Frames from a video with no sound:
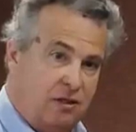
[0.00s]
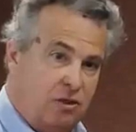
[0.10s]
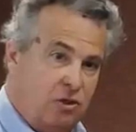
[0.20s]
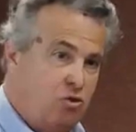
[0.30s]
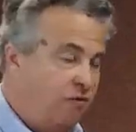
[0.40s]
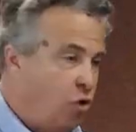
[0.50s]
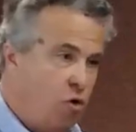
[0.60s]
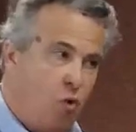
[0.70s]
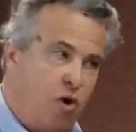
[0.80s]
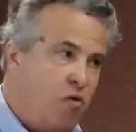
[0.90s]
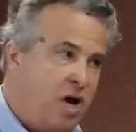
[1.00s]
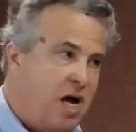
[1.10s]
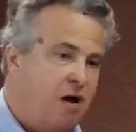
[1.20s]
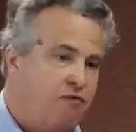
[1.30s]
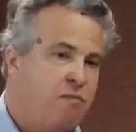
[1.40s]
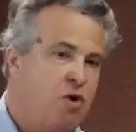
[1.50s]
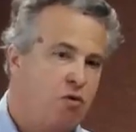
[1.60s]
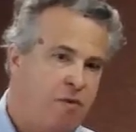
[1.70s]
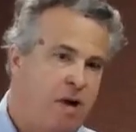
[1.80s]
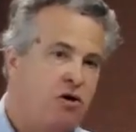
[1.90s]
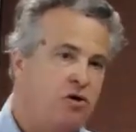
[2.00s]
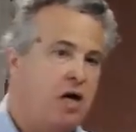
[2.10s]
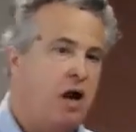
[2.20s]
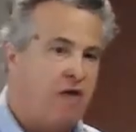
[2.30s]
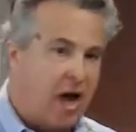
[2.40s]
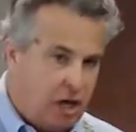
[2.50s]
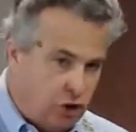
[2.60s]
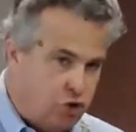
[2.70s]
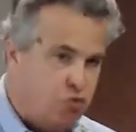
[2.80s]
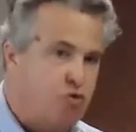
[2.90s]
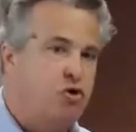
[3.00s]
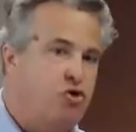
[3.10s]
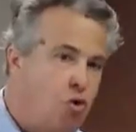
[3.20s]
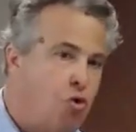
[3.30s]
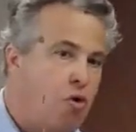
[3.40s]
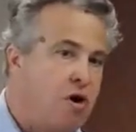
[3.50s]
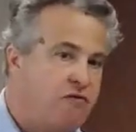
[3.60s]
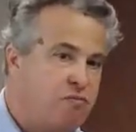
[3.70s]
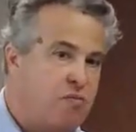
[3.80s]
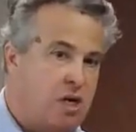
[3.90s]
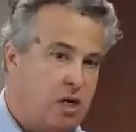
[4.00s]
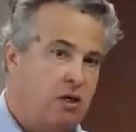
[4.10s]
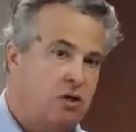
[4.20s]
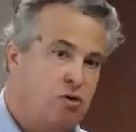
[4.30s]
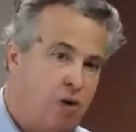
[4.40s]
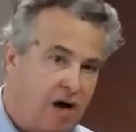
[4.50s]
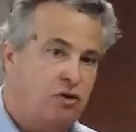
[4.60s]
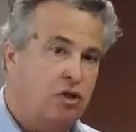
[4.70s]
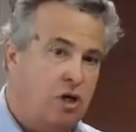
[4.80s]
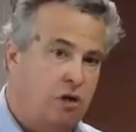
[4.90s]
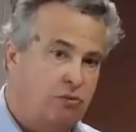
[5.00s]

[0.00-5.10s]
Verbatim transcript: You have only one way out from your rebellion, and that is through the door of me. You have to come